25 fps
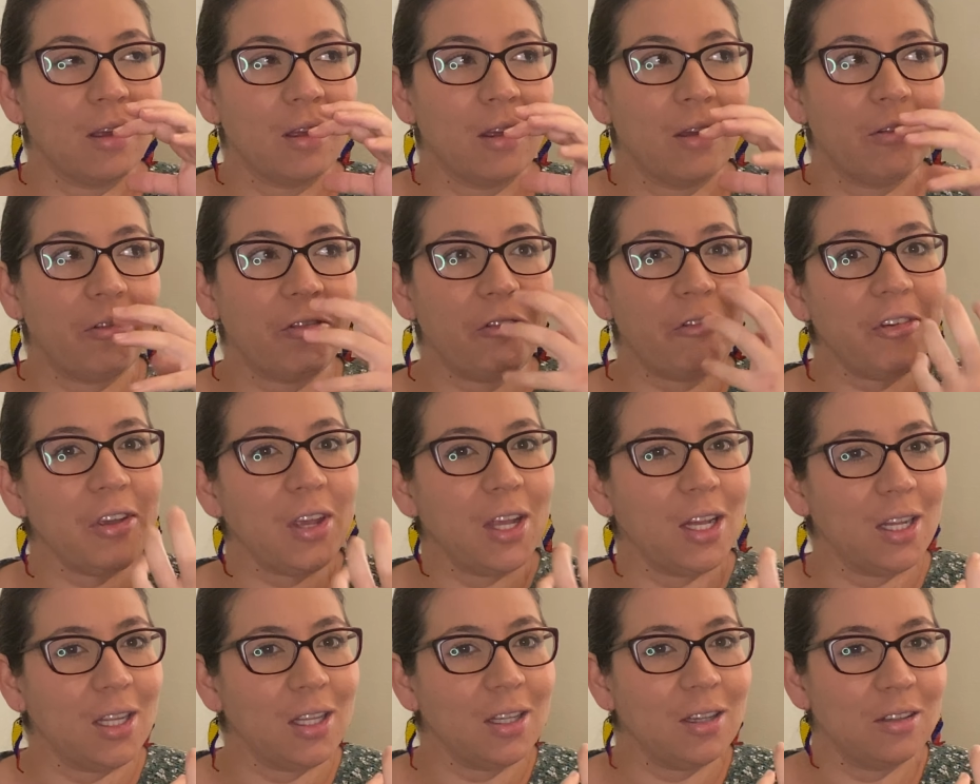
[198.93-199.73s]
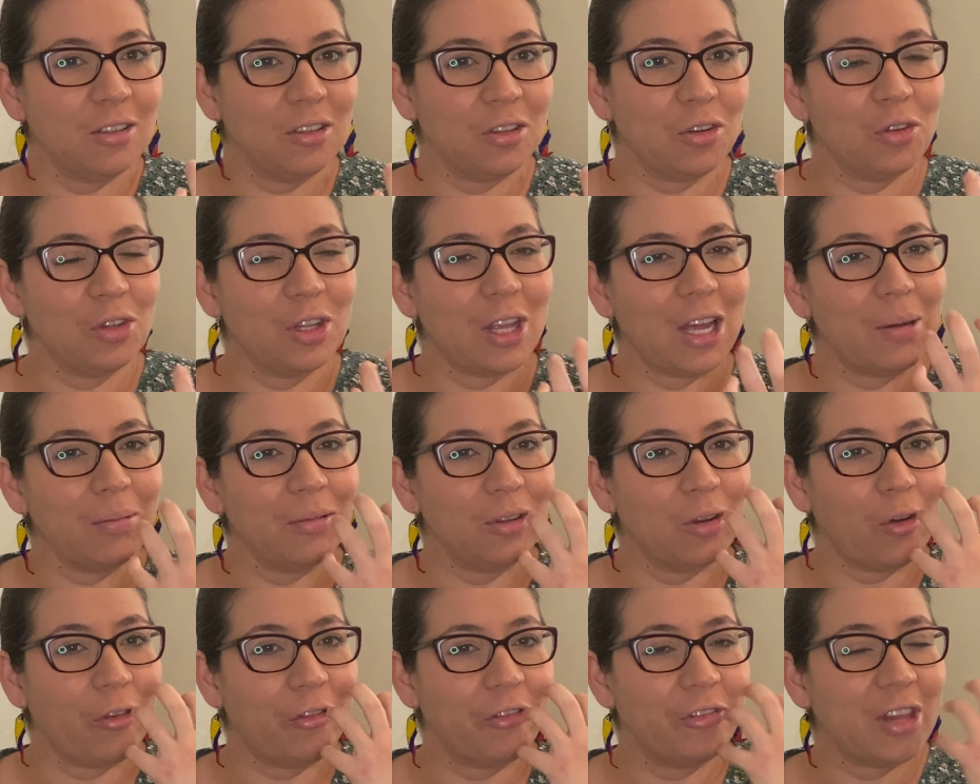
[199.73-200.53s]
feeling,
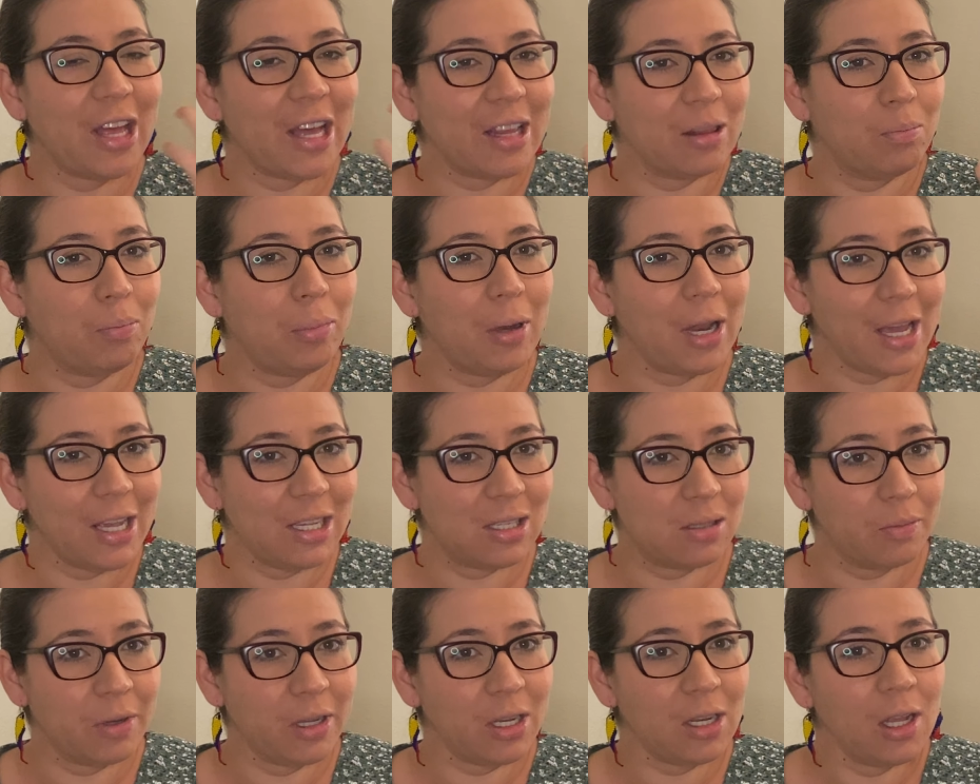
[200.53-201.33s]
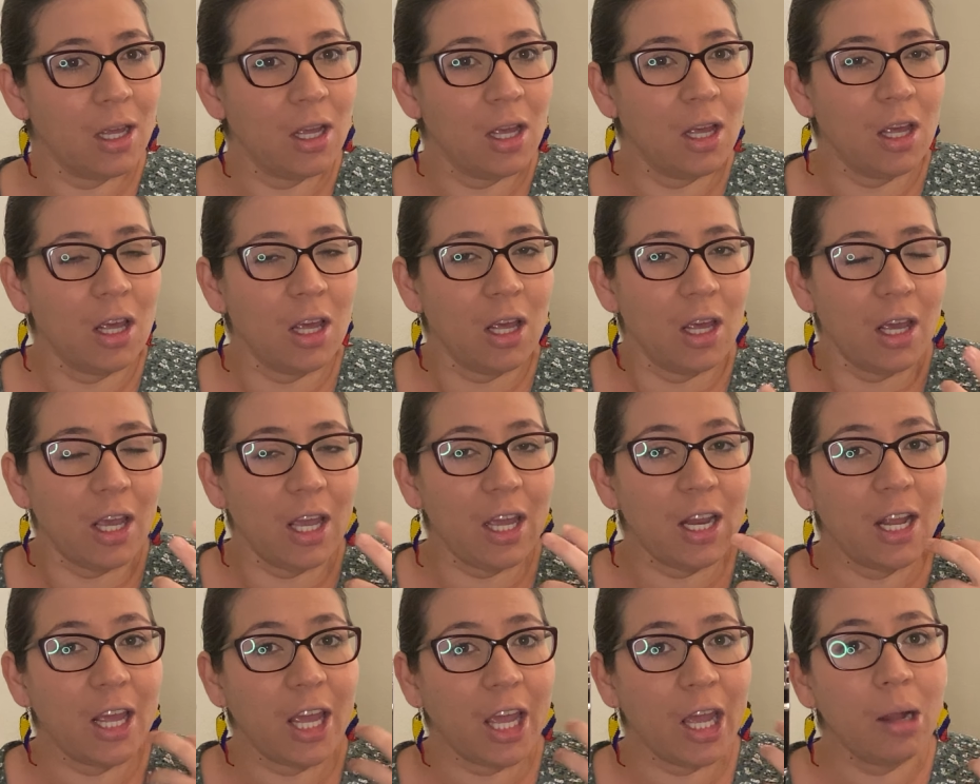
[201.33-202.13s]
that of that placement,
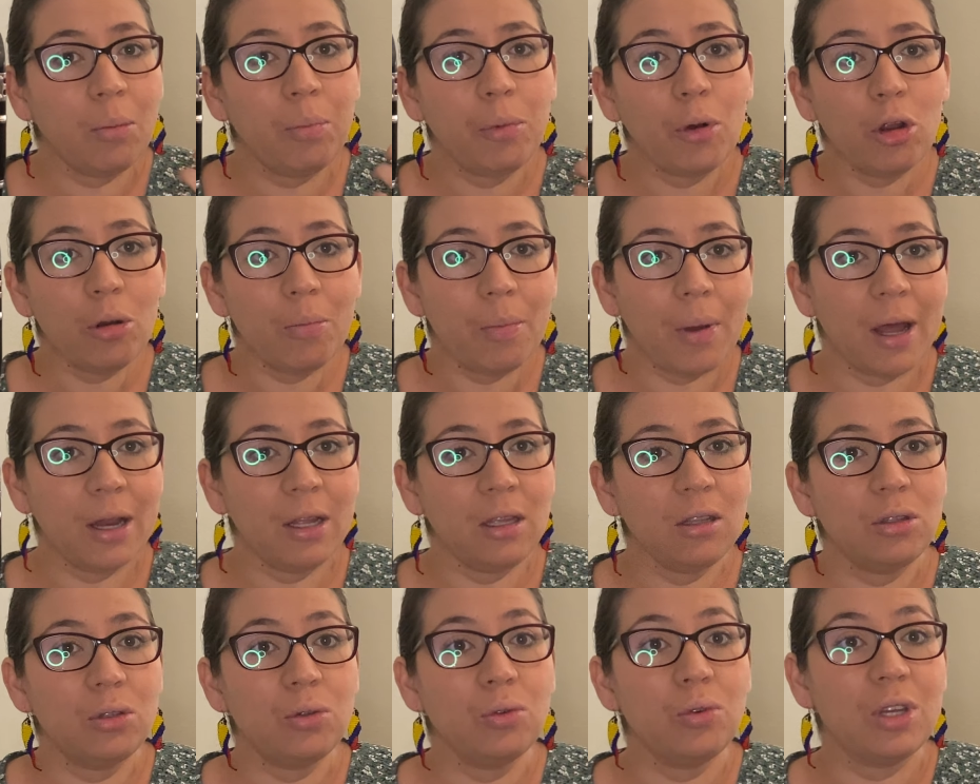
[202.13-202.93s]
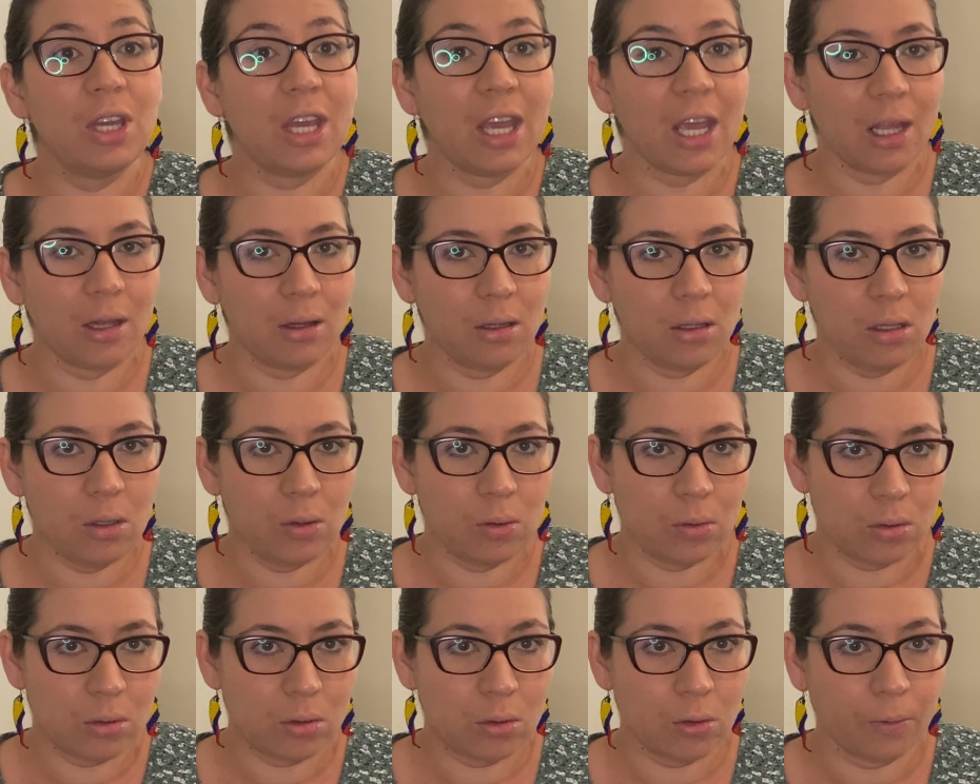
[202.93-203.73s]
and help our body to get
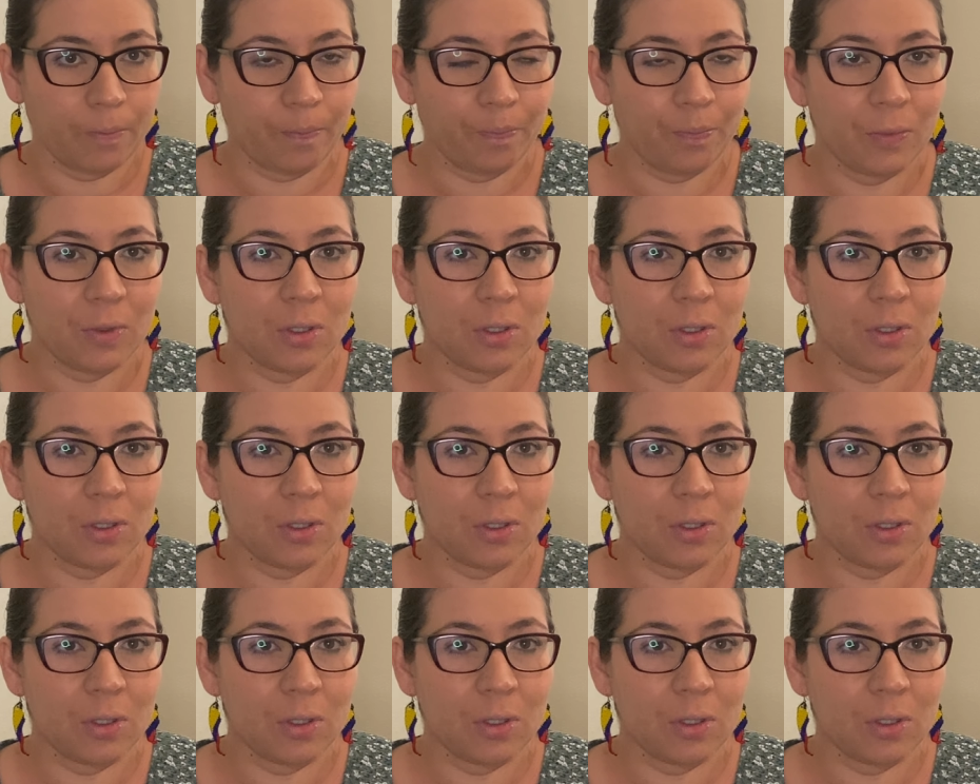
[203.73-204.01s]
used to.